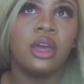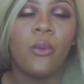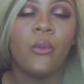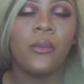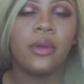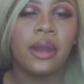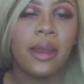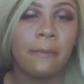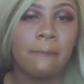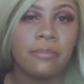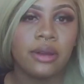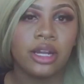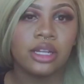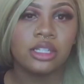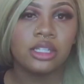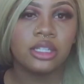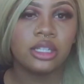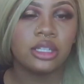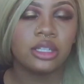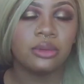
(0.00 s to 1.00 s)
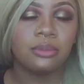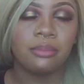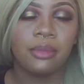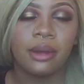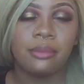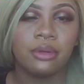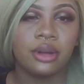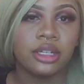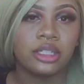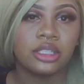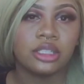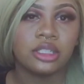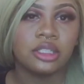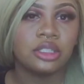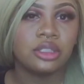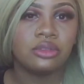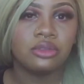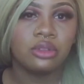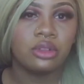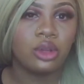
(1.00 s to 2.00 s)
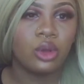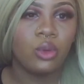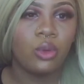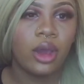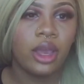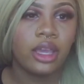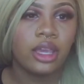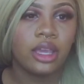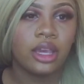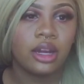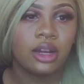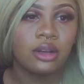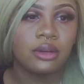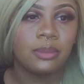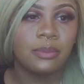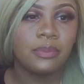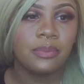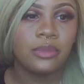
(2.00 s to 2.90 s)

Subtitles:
When I brush it, my brush is just full of white hair.